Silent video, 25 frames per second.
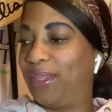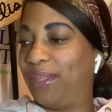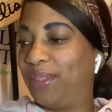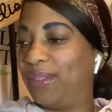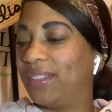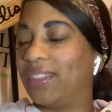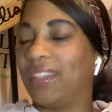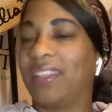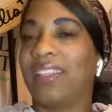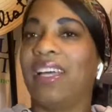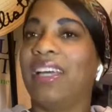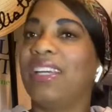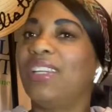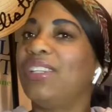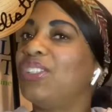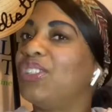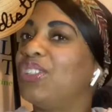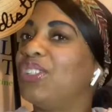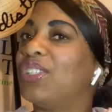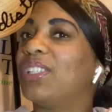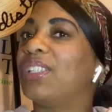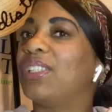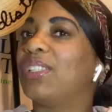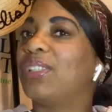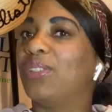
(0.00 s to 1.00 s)
So that is
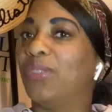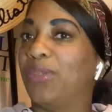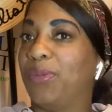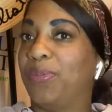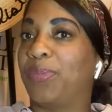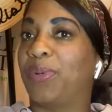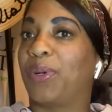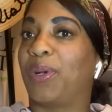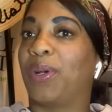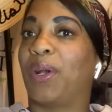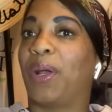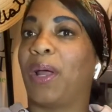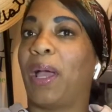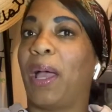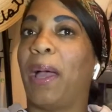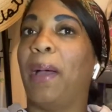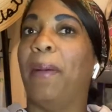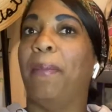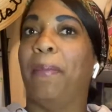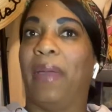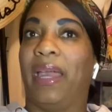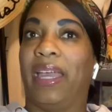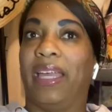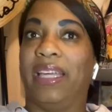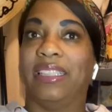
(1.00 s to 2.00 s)
just super
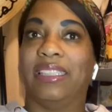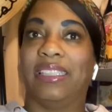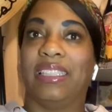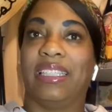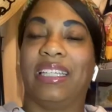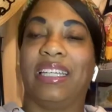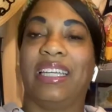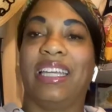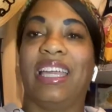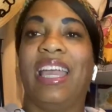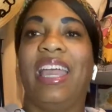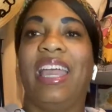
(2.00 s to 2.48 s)
amazing.